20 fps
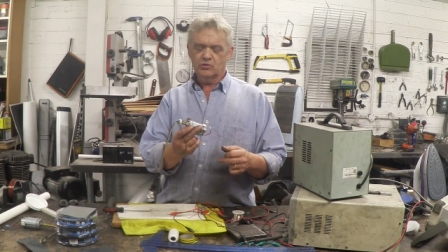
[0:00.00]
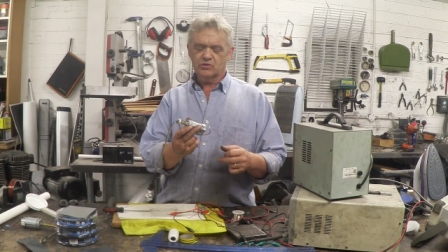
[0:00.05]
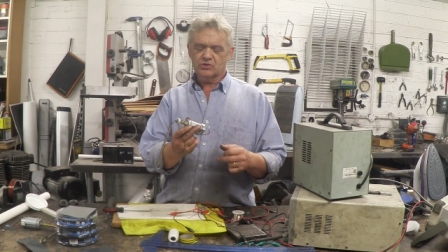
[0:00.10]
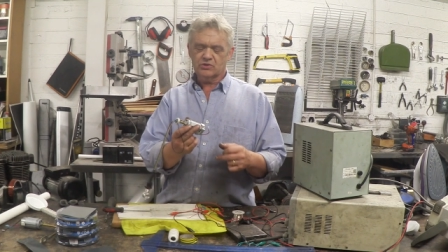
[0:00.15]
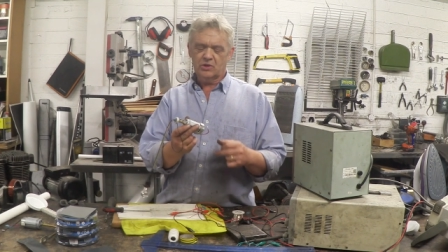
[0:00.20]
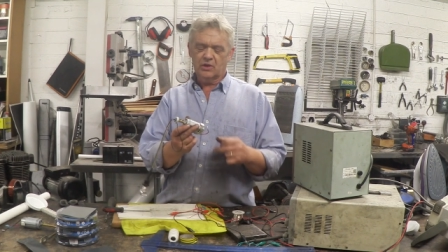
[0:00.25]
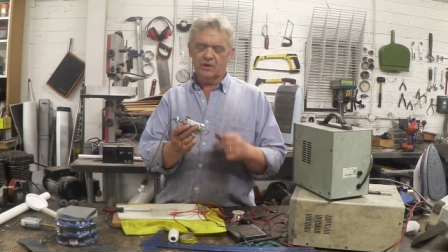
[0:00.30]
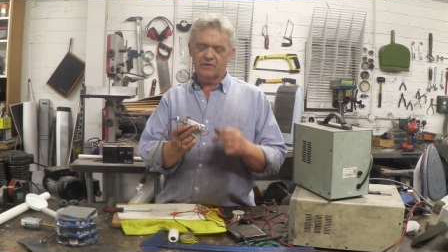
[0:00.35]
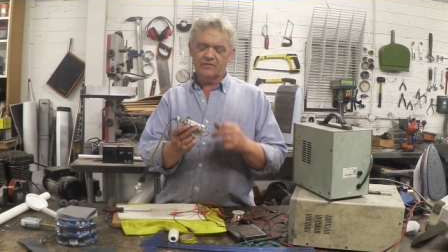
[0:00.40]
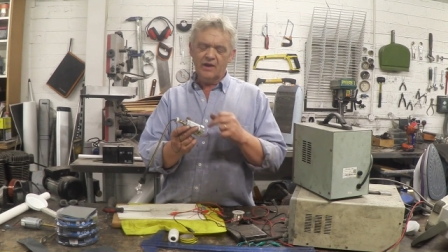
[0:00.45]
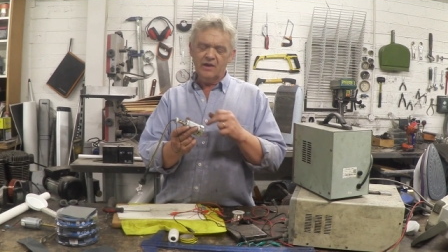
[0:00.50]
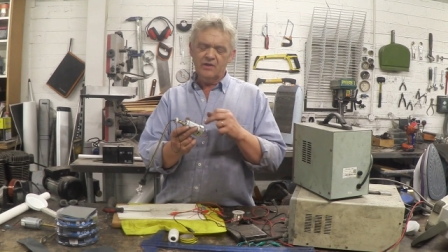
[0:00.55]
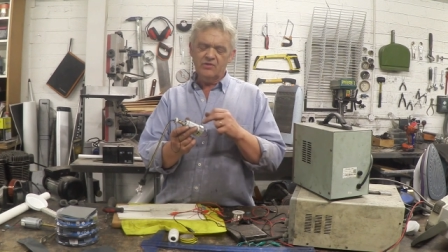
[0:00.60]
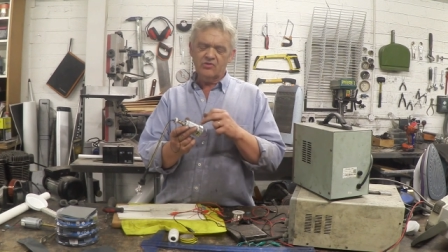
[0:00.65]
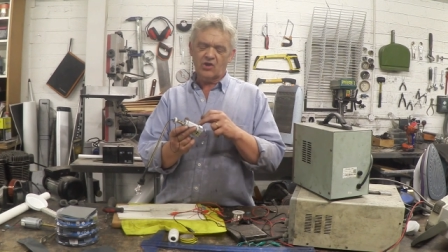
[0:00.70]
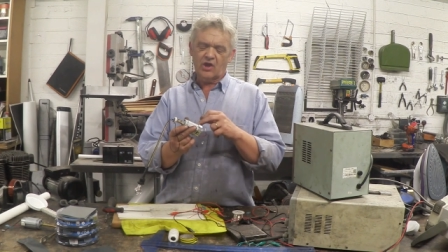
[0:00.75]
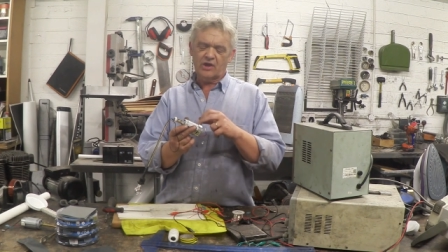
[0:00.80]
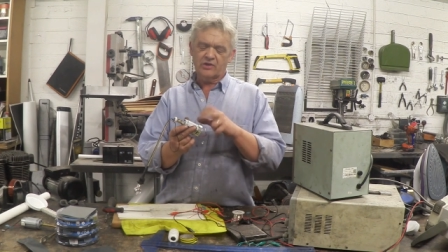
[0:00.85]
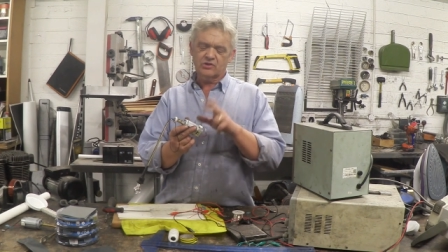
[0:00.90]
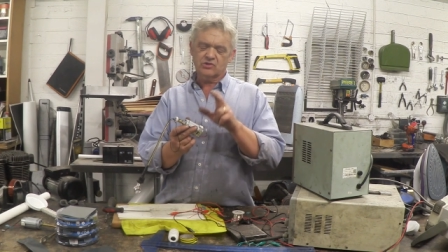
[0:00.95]
So if I
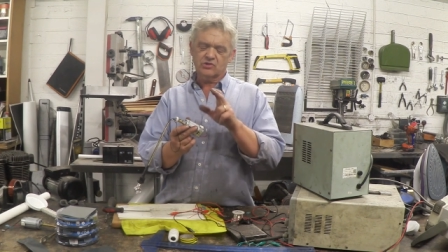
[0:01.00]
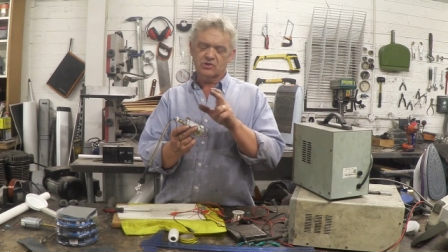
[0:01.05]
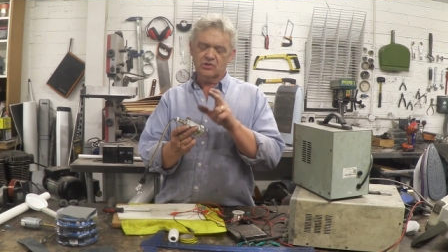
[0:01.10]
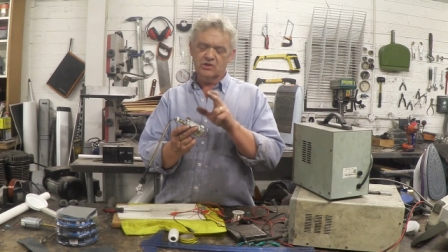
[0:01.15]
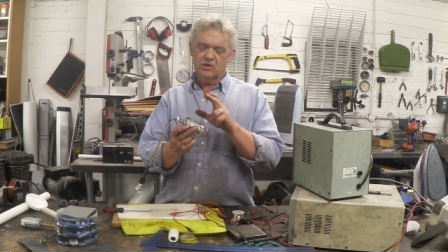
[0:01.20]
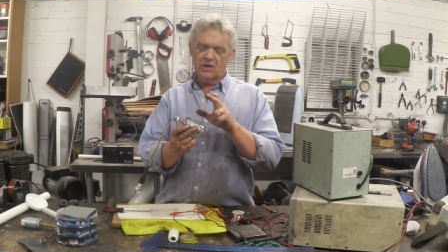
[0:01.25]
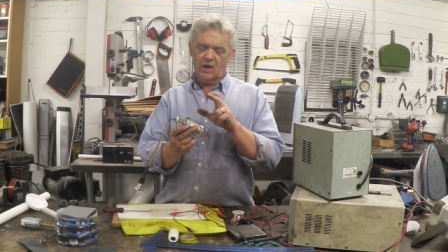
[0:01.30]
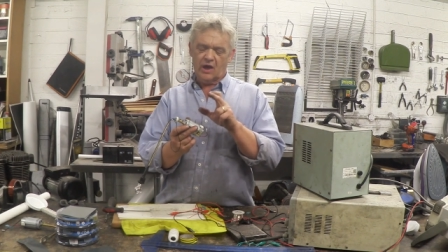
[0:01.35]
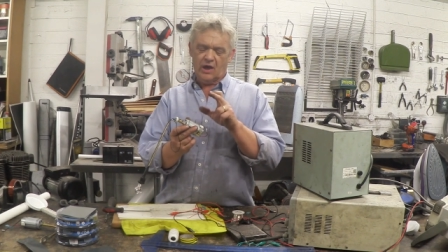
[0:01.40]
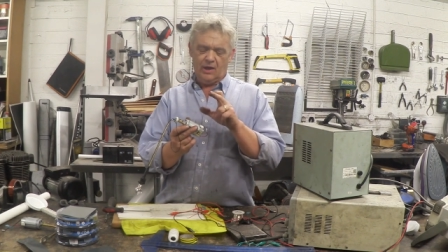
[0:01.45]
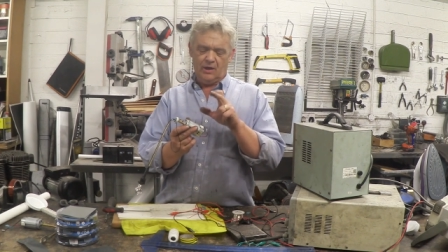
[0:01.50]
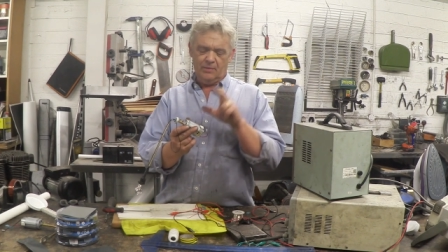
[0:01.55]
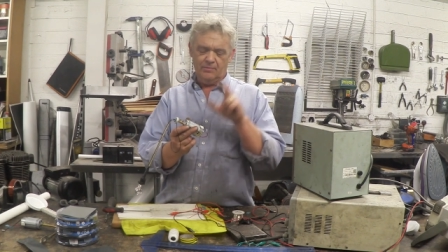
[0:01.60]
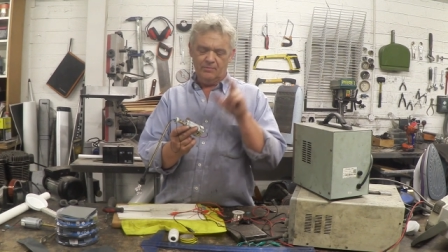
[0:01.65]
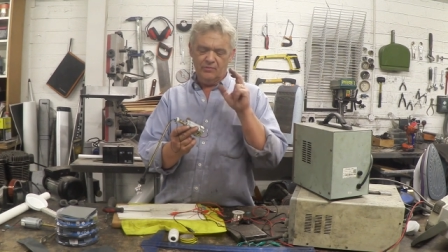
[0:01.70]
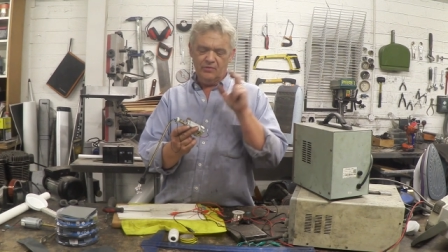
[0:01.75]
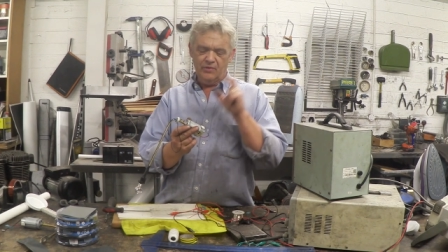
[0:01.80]
attach the um,